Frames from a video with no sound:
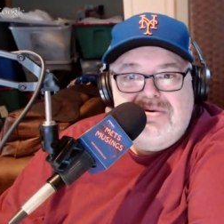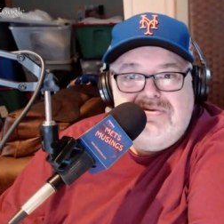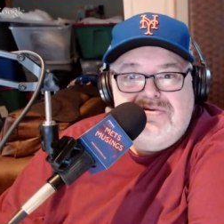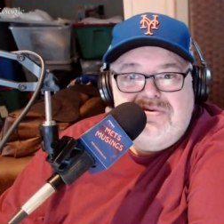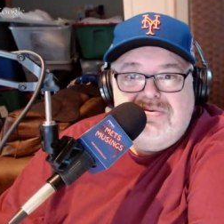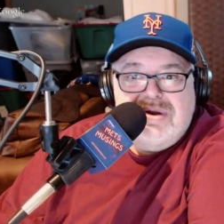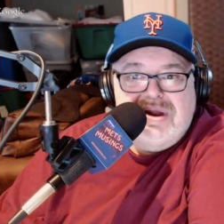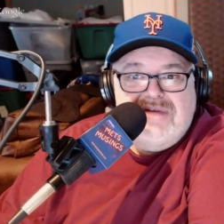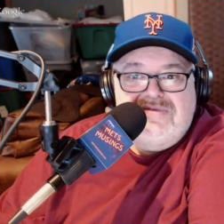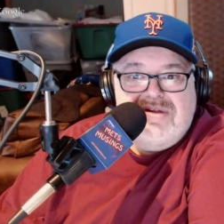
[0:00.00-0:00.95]
or
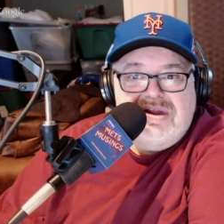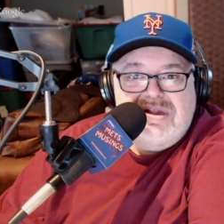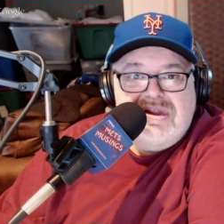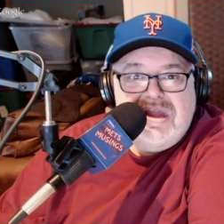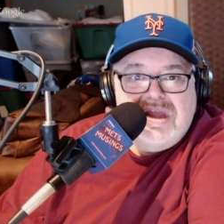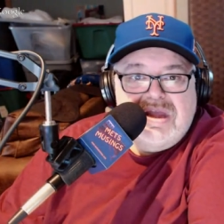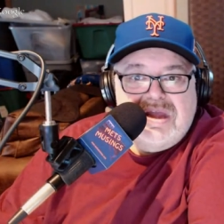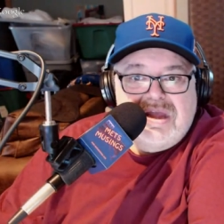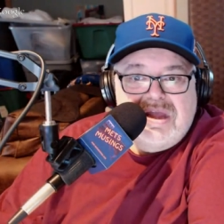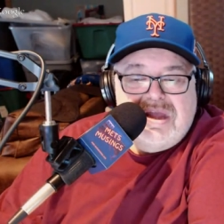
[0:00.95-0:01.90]
whatever. That
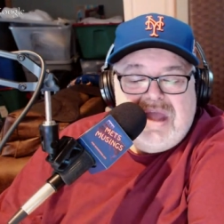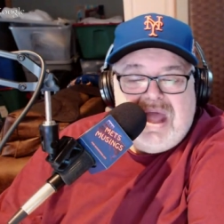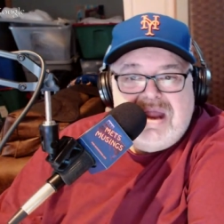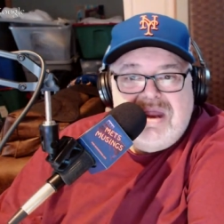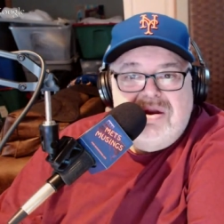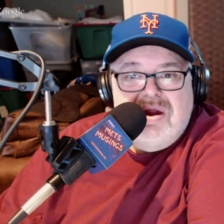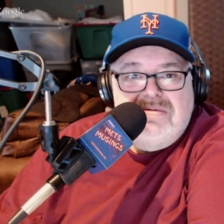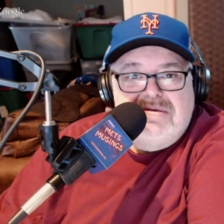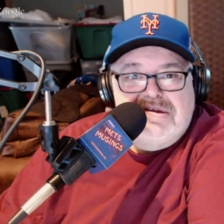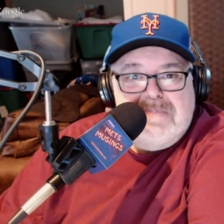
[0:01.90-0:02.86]
how can you not
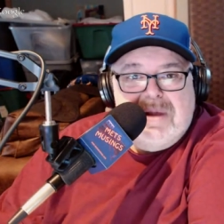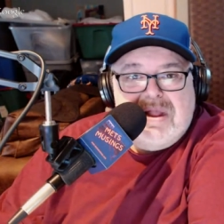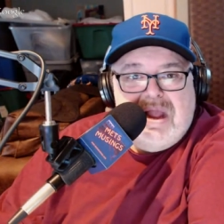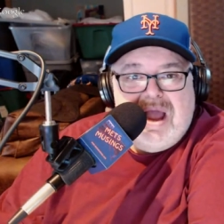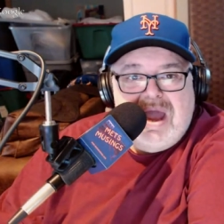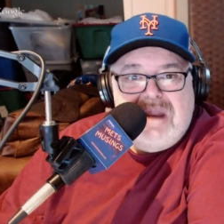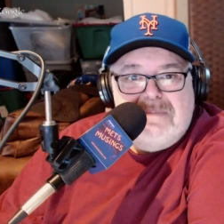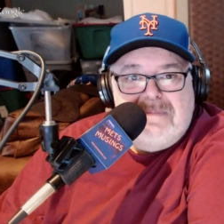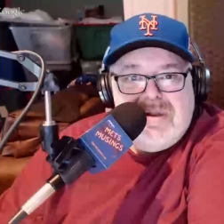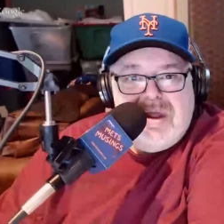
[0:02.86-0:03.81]
respect the guy that
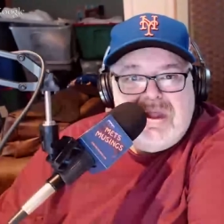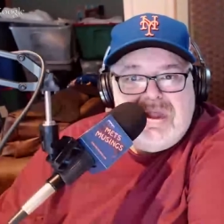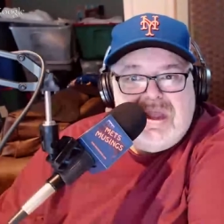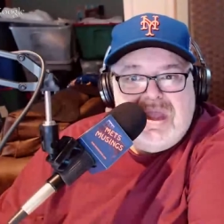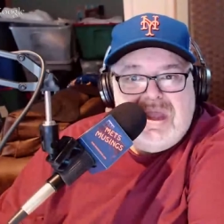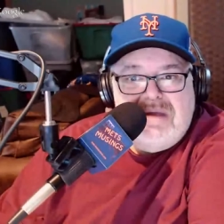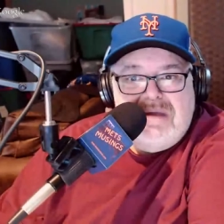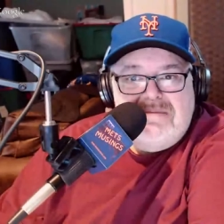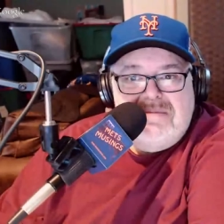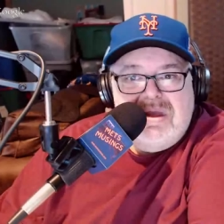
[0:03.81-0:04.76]
played the game
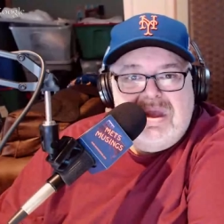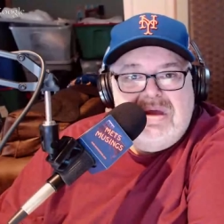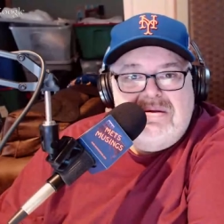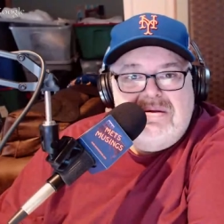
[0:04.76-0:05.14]
and